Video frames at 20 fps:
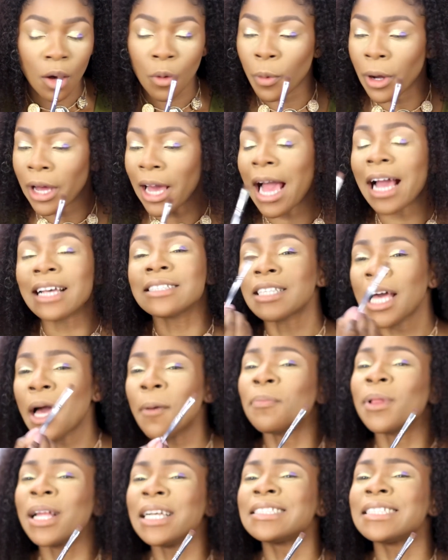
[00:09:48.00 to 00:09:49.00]
wait. I
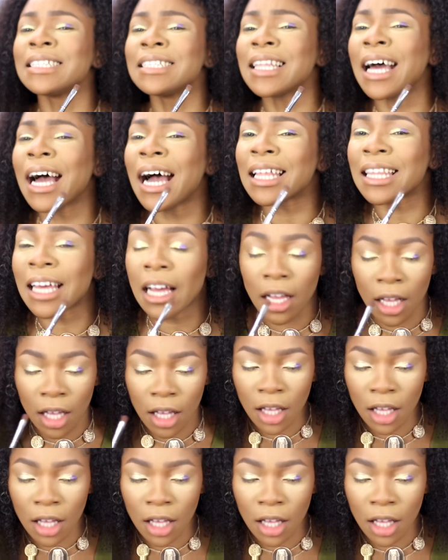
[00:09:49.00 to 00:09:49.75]
started placing that, and I